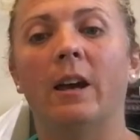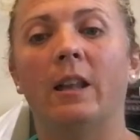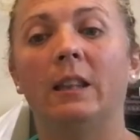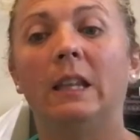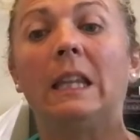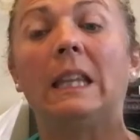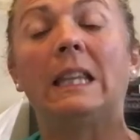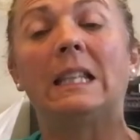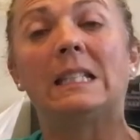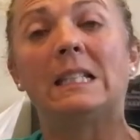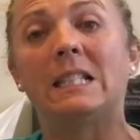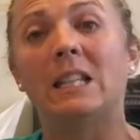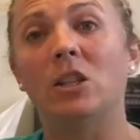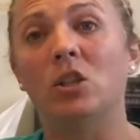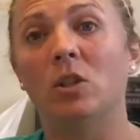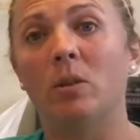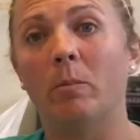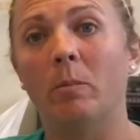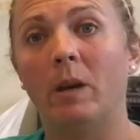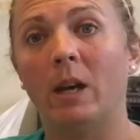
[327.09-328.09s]
Leland
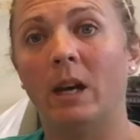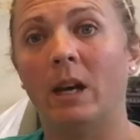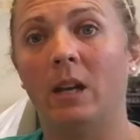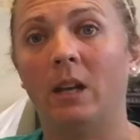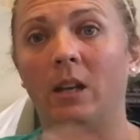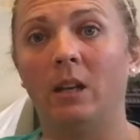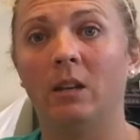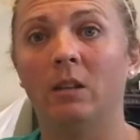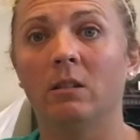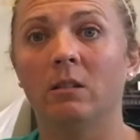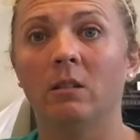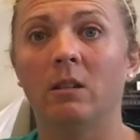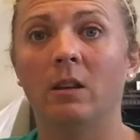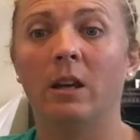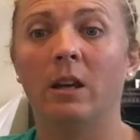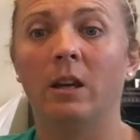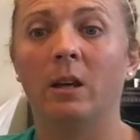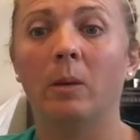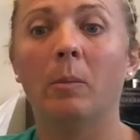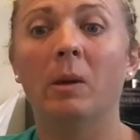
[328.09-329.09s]
Station, by
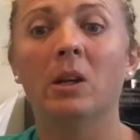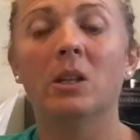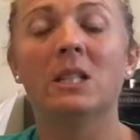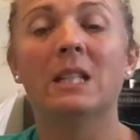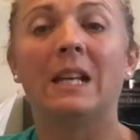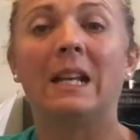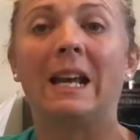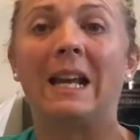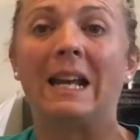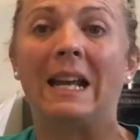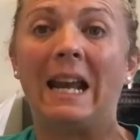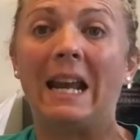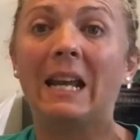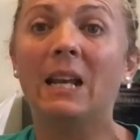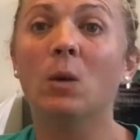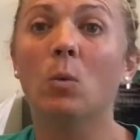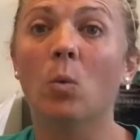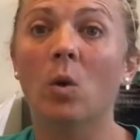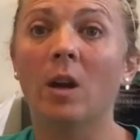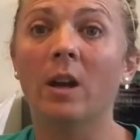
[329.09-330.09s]
comparison, had
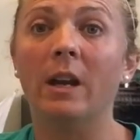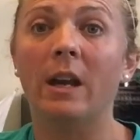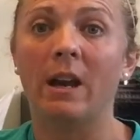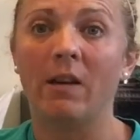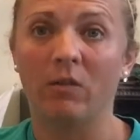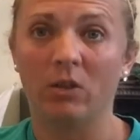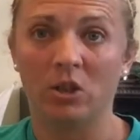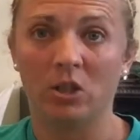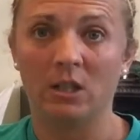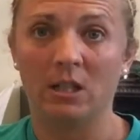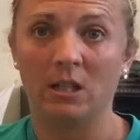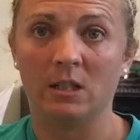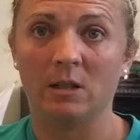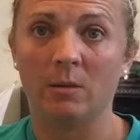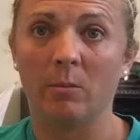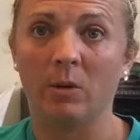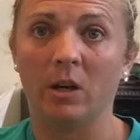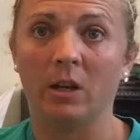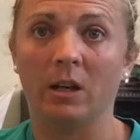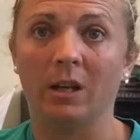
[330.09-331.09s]
81 average days
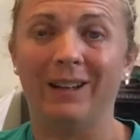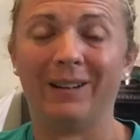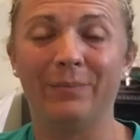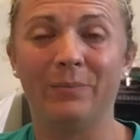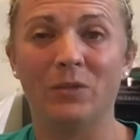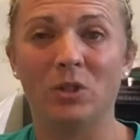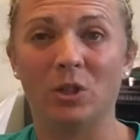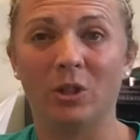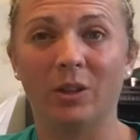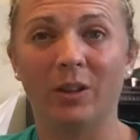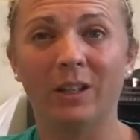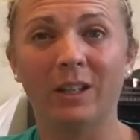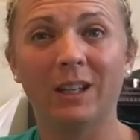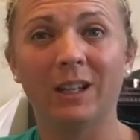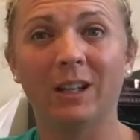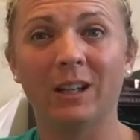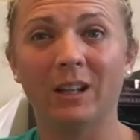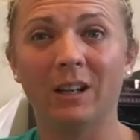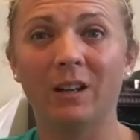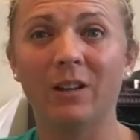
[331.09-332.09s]
on market. So you're
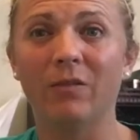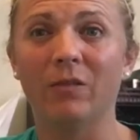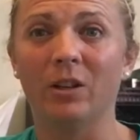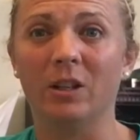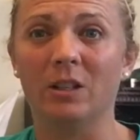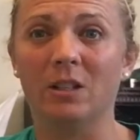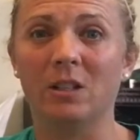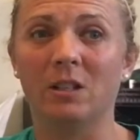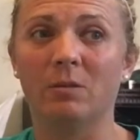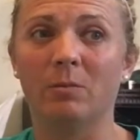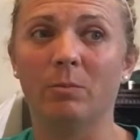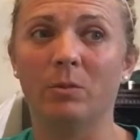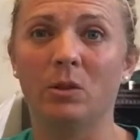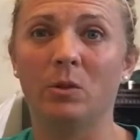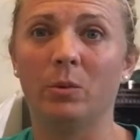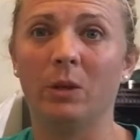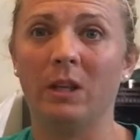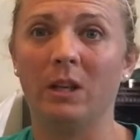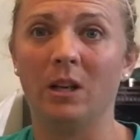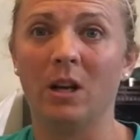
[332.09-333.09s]
looking at a difference
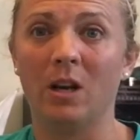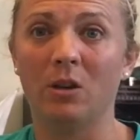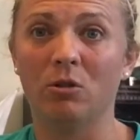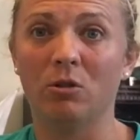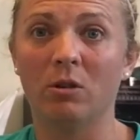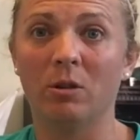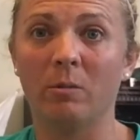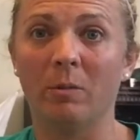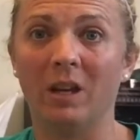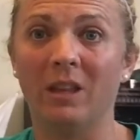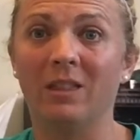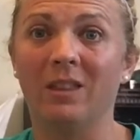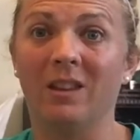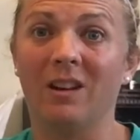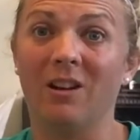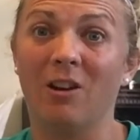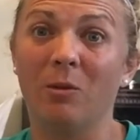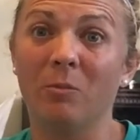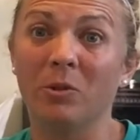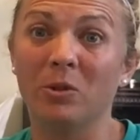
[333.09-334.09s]
between under a month
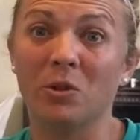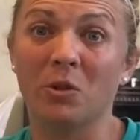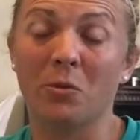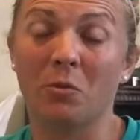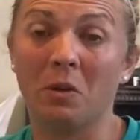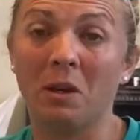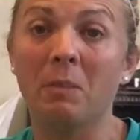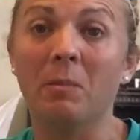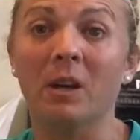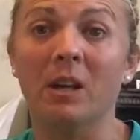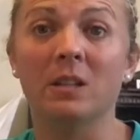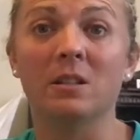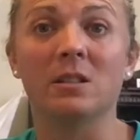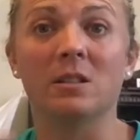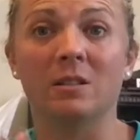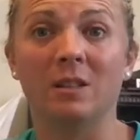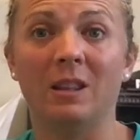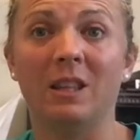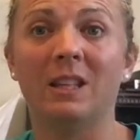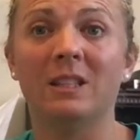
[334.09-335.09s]
and almost 3
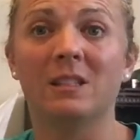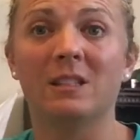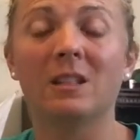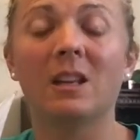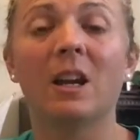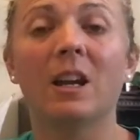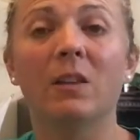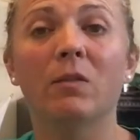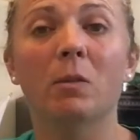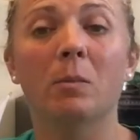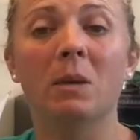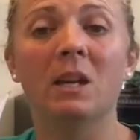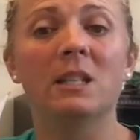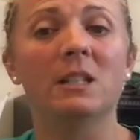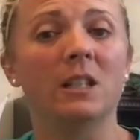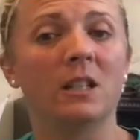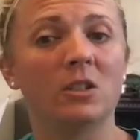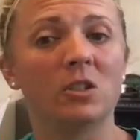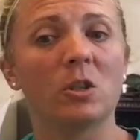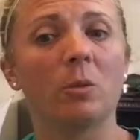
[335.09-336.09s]
months, and that's kind of
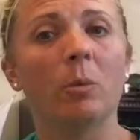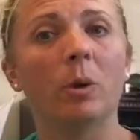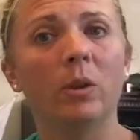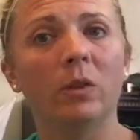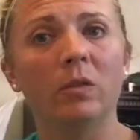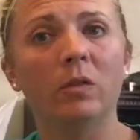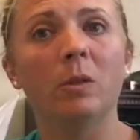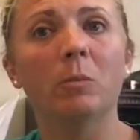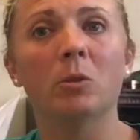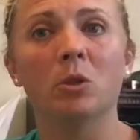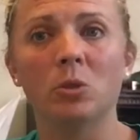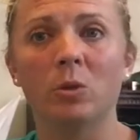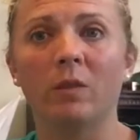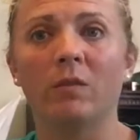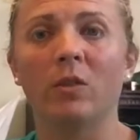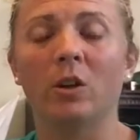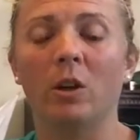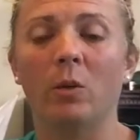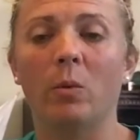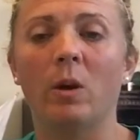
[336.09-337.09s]
amazing. So both of them are
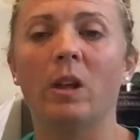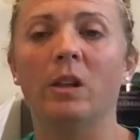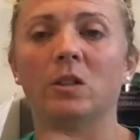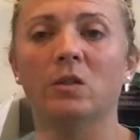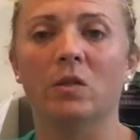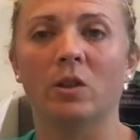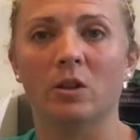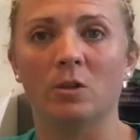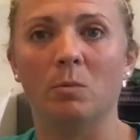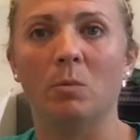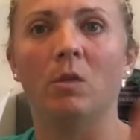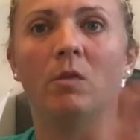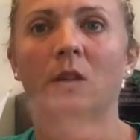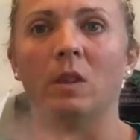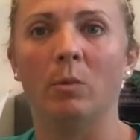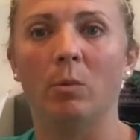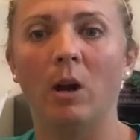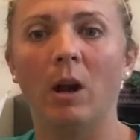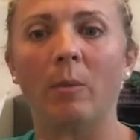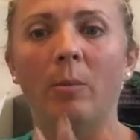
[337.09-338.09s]
doing very well as far as moving
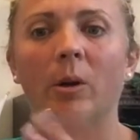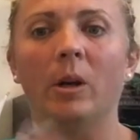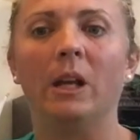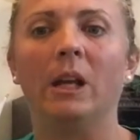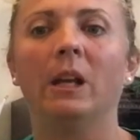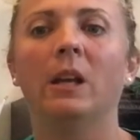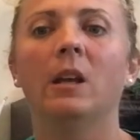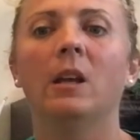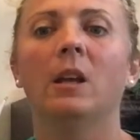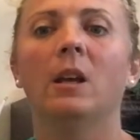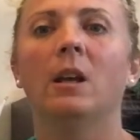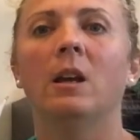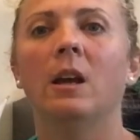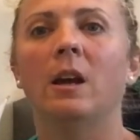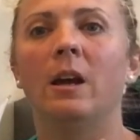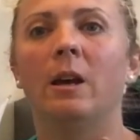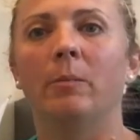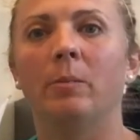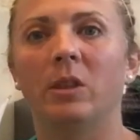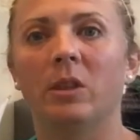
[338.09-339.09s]
the property,
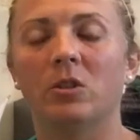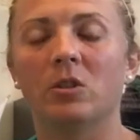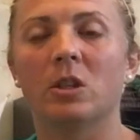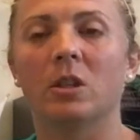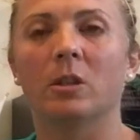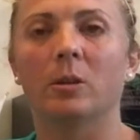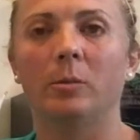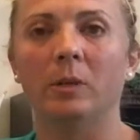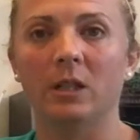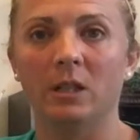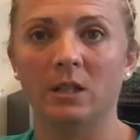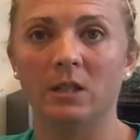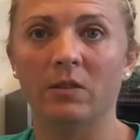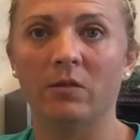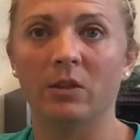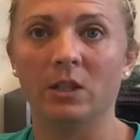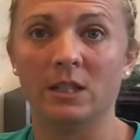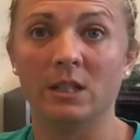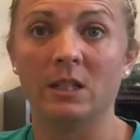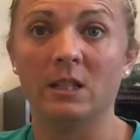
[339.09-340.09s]
but there's a little bit of
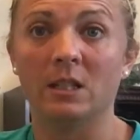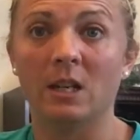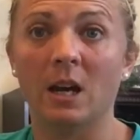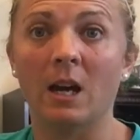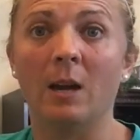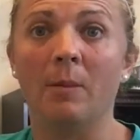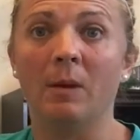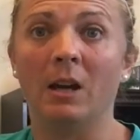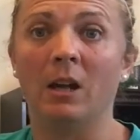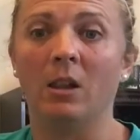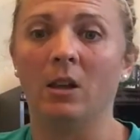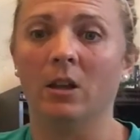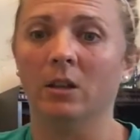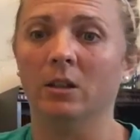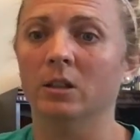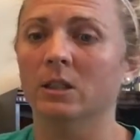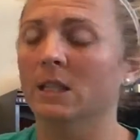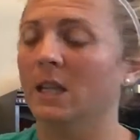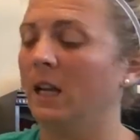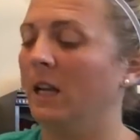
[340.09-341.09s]
difference in time, how long
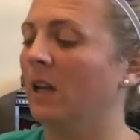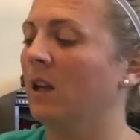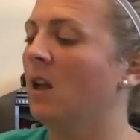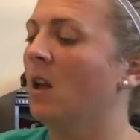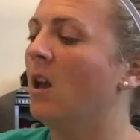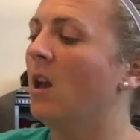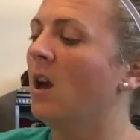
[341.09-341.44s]
it'll take.